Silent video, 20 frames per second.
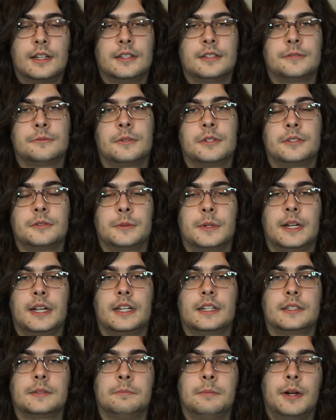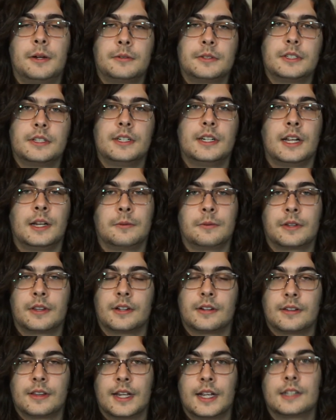as once we get mounted and
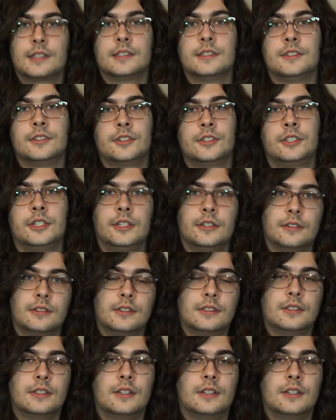with our lance and shield,